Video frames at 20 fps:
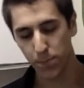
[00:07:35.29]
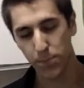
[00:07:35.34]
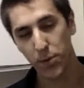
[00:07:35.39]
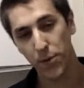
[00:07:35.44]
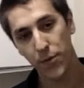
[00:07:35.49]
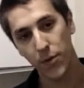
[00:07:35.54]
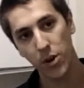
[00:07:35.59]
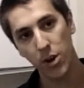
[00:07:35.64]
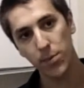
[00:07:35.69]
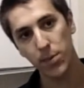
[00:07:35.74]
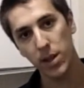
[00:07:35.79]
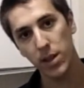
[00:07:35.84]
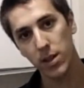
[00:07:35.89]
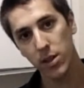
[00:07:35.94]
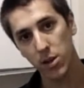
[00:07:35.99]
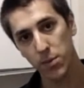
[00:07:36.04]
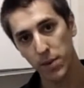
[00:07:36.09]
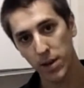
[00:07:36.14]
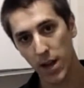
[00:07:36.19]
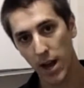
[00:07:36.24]
Preferably a
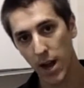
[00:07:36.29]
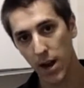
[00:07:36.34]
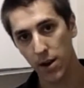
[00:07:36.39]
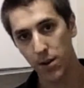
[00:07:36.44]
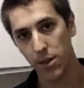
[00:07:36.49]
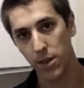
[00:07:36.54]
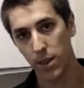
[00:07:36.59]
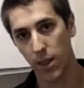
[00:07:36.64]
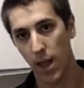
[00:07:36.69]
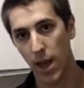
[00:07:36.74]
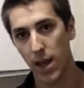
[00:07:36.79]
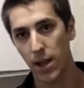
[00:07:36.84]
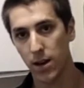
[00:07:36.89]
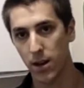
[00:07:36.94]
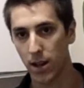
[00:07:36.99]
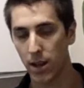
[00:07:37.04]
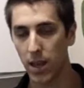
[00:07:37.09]
little bit higher than that.